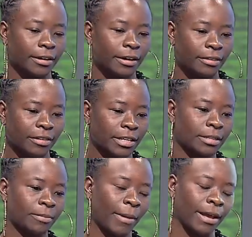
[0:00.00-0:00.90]
in
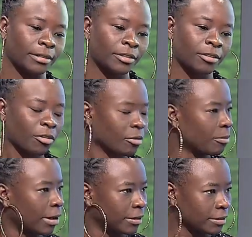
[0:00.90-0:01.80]
these past three
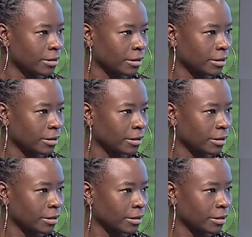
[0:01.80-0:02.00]
months